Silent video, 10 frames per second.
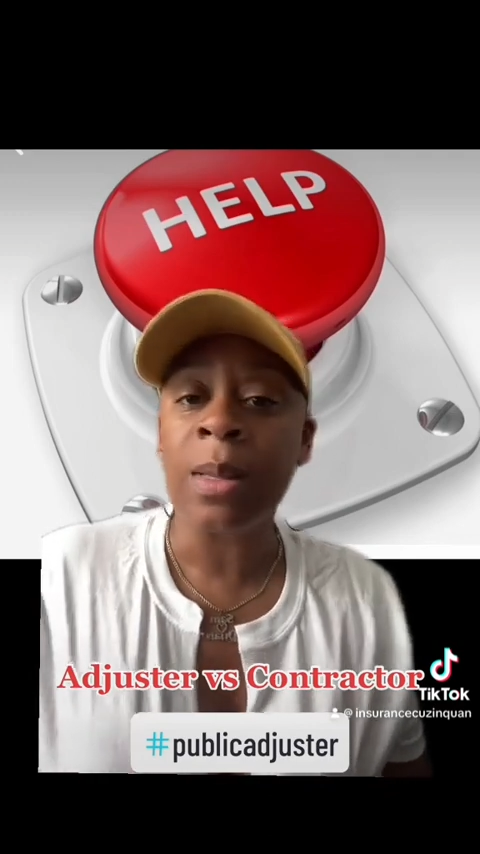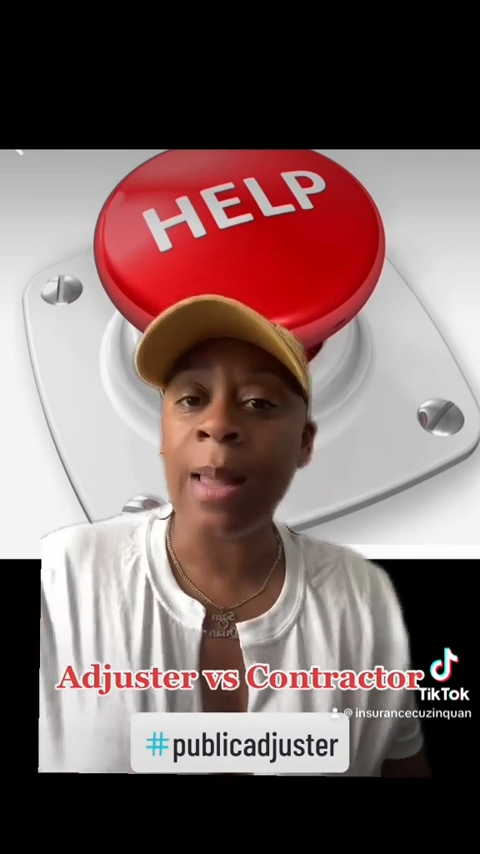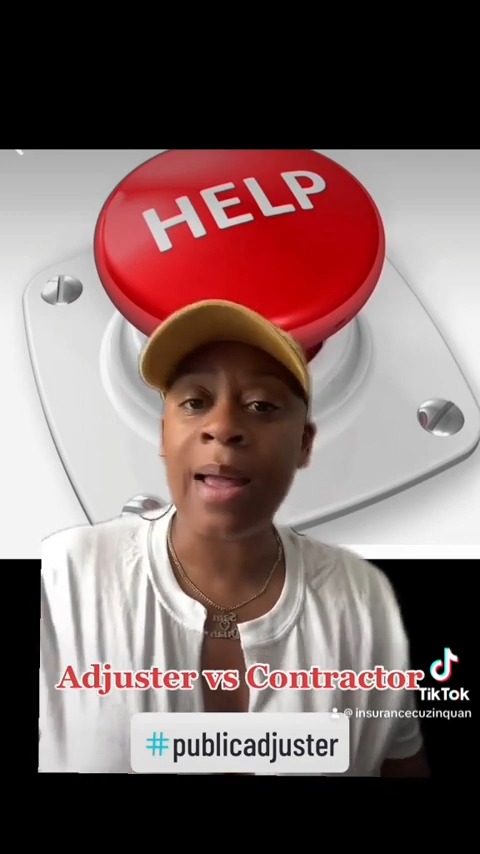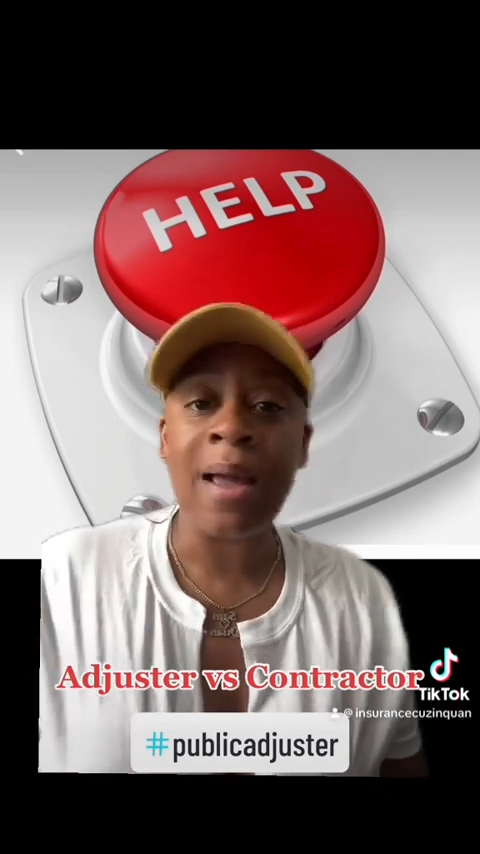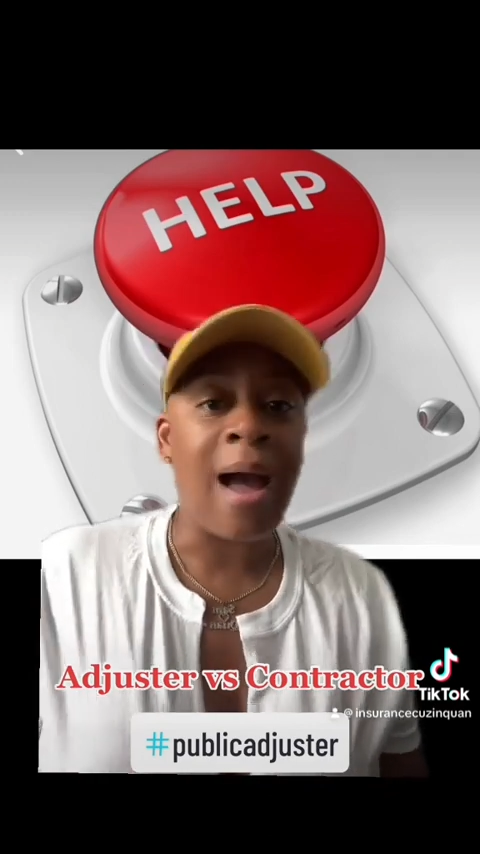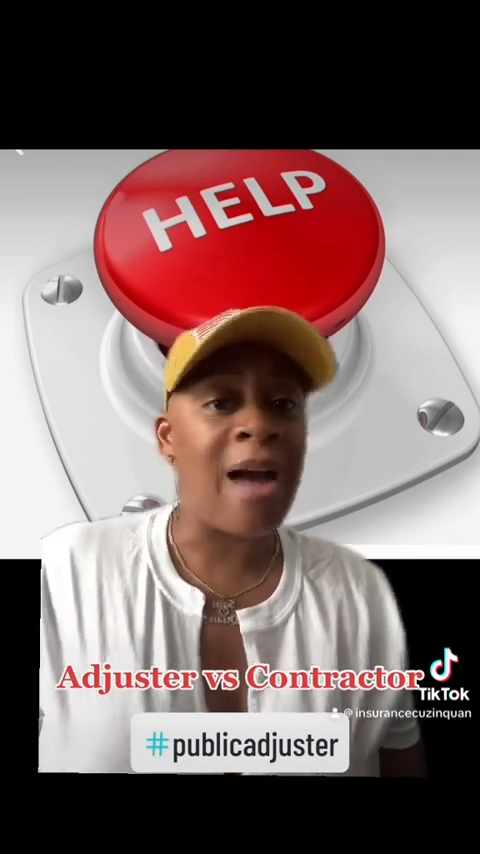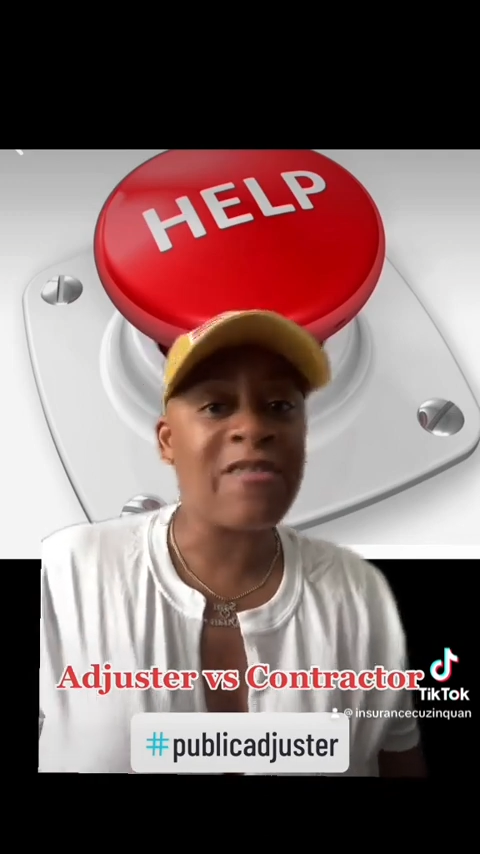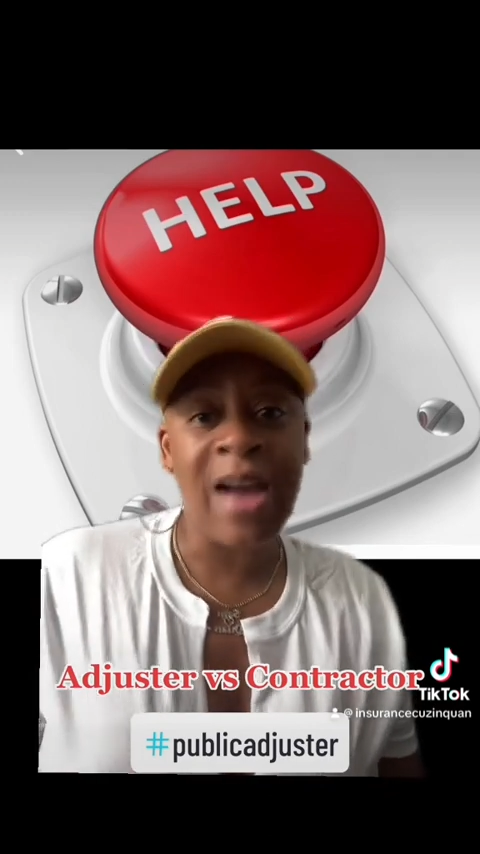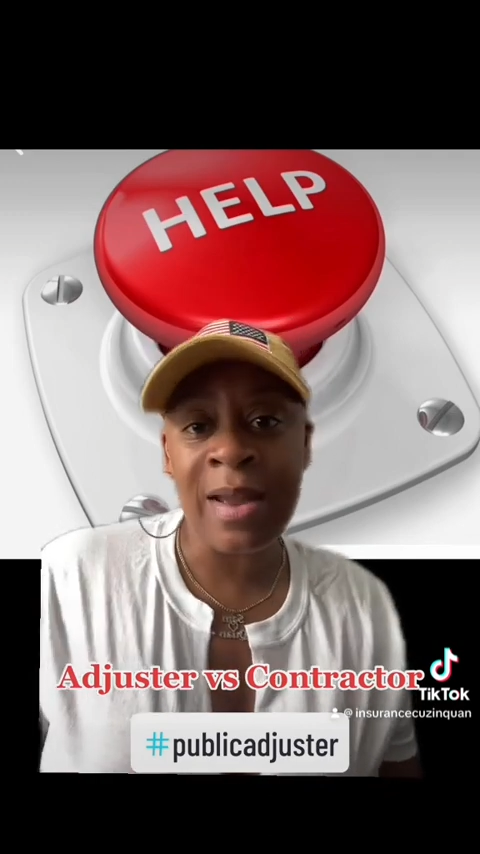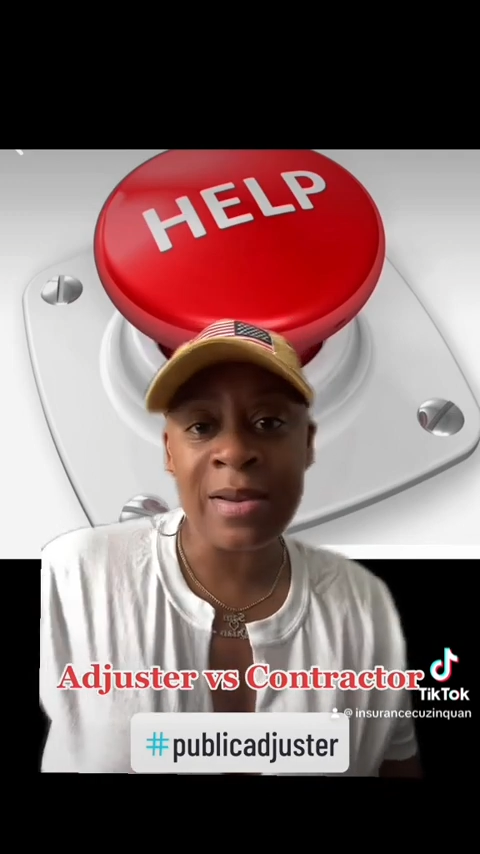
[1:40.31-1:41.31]
Like,
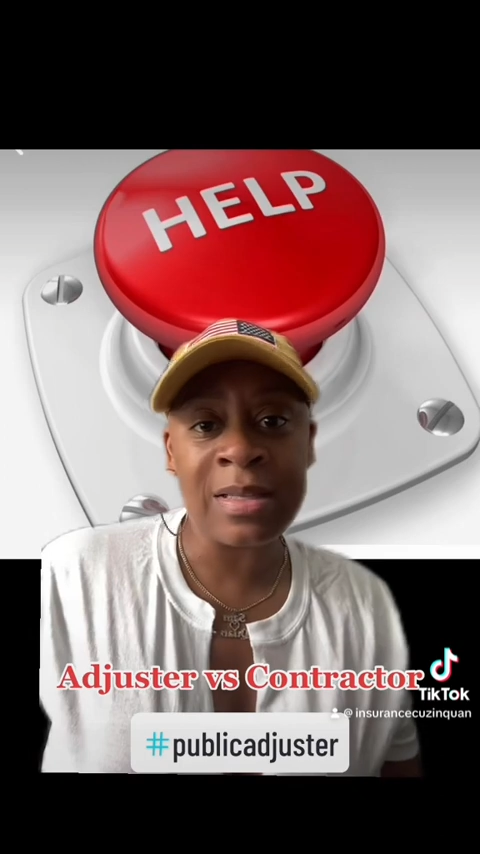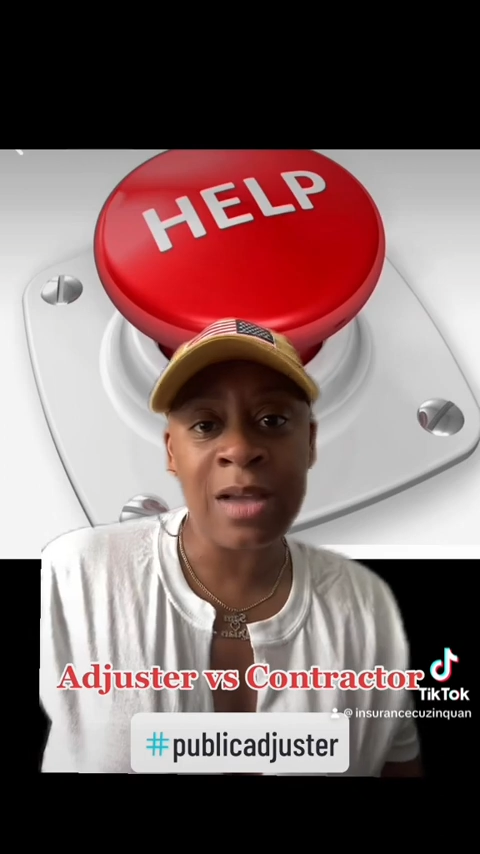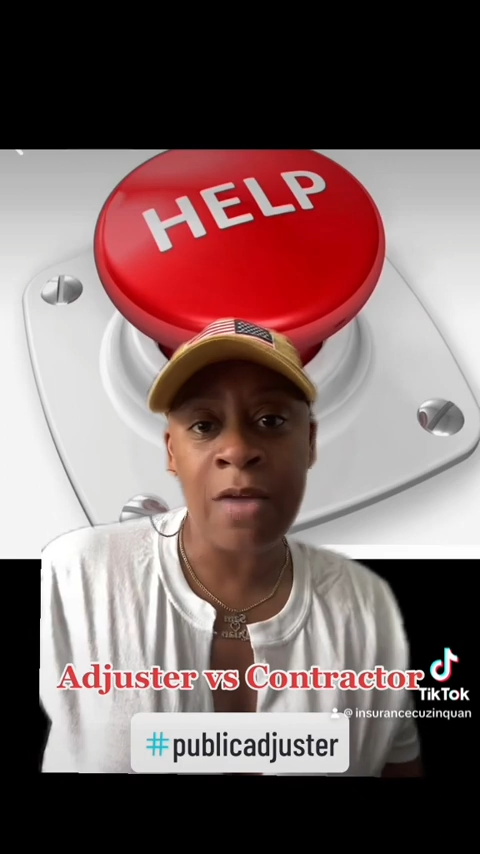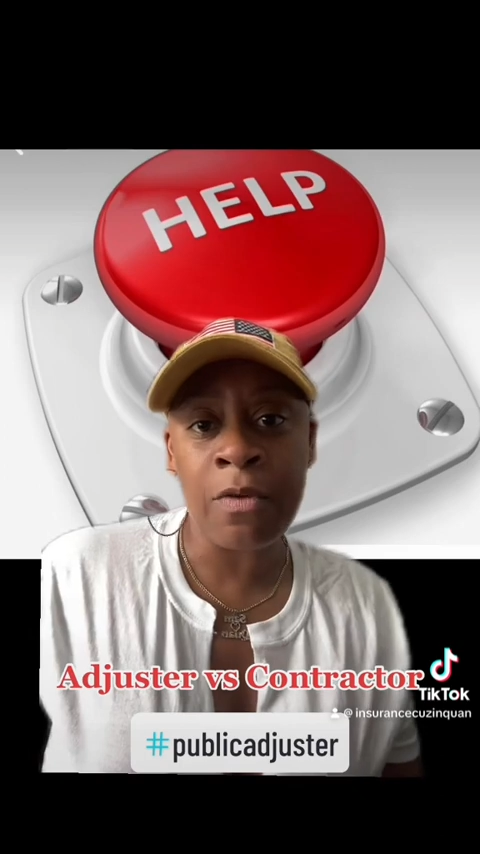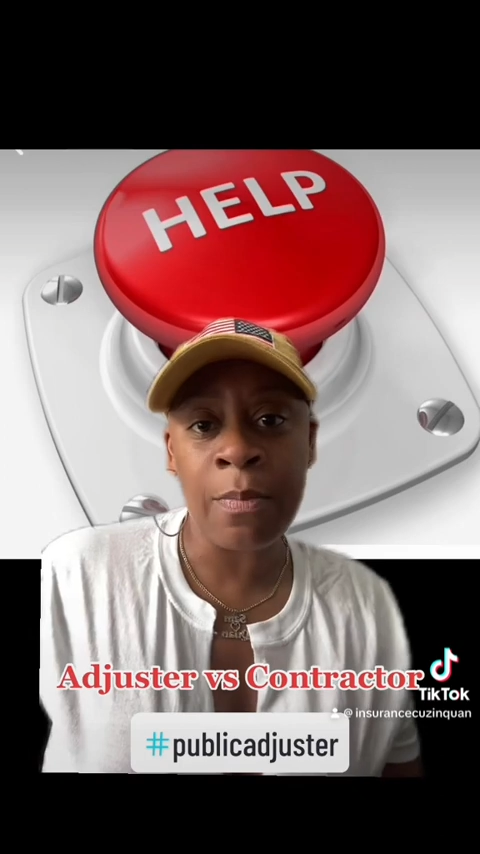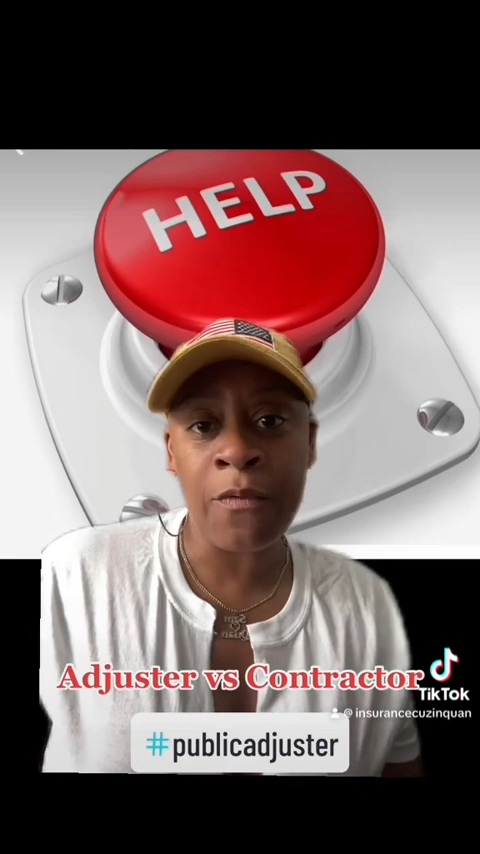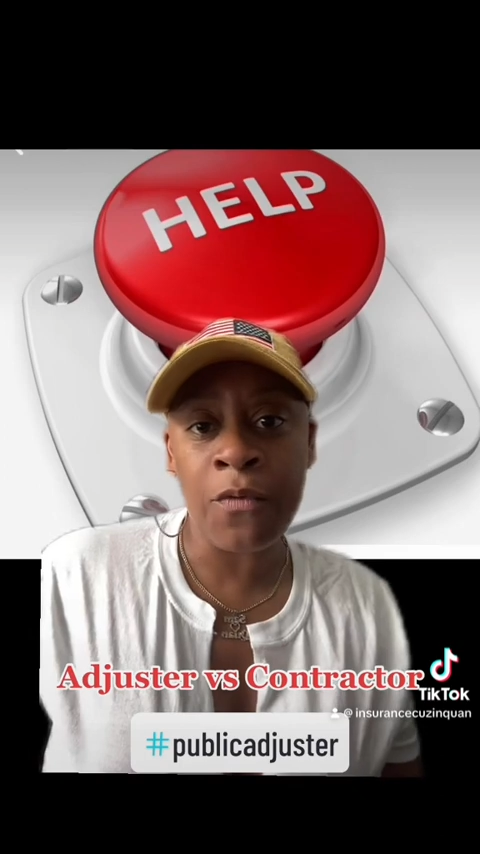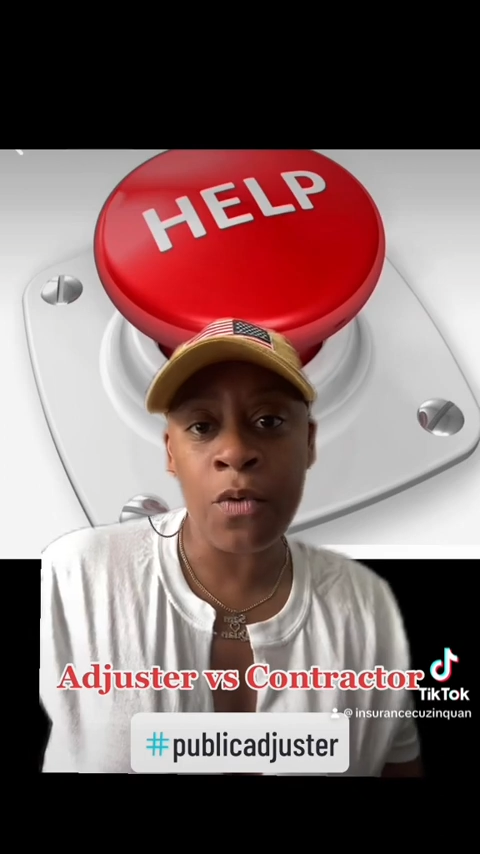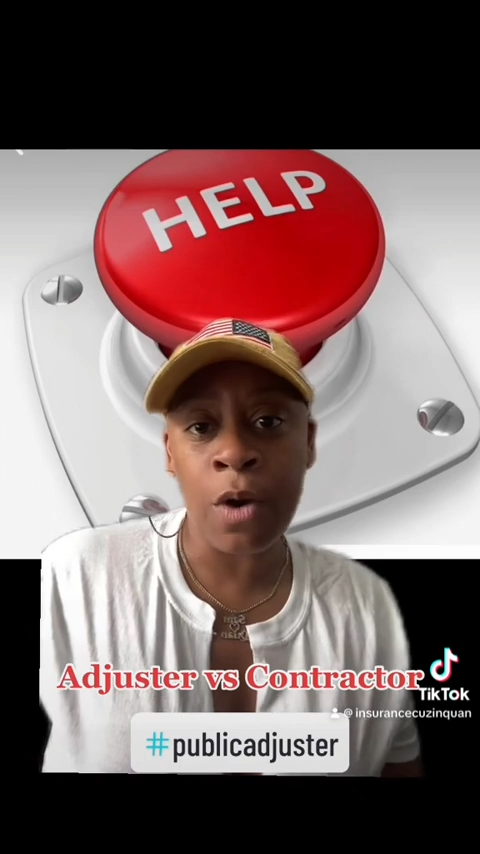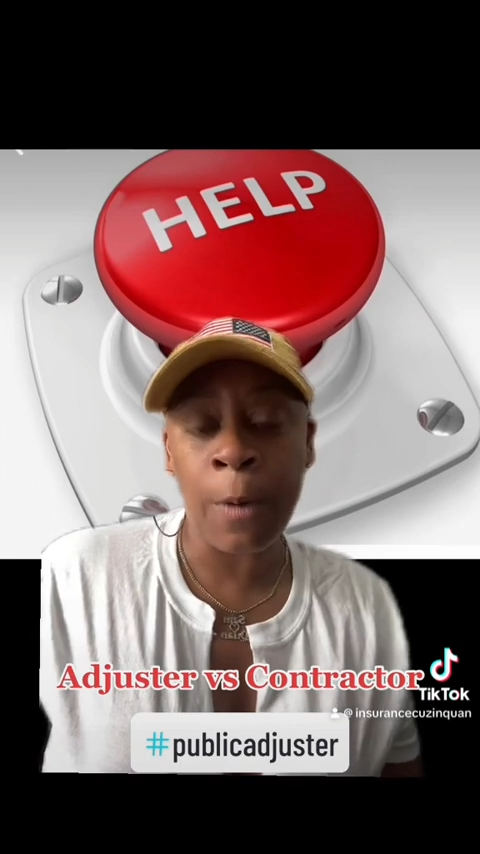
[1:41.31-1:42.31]
I've gotten this covered
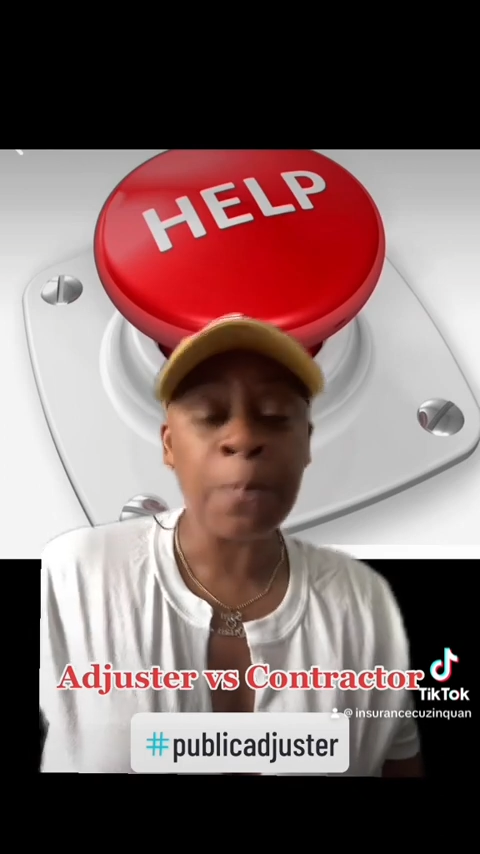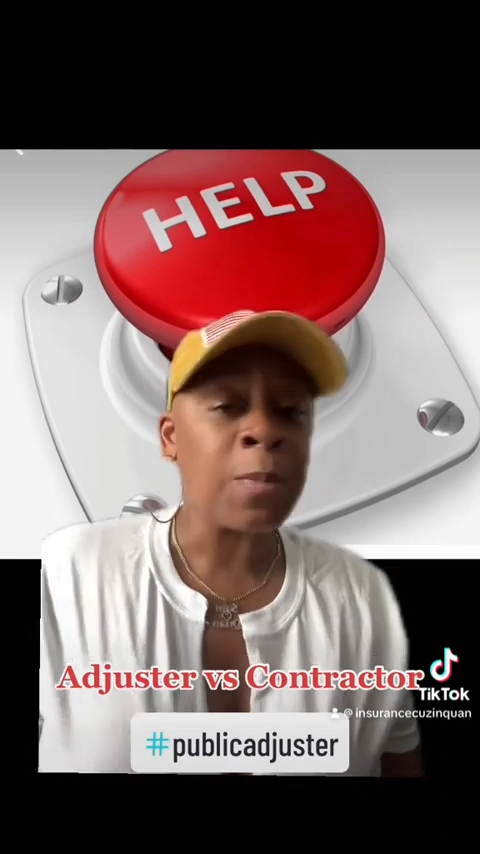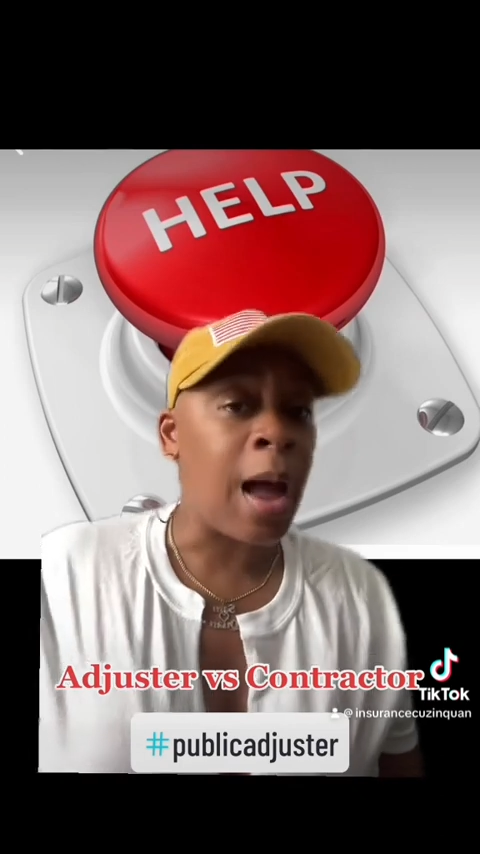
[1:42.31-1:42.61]
before.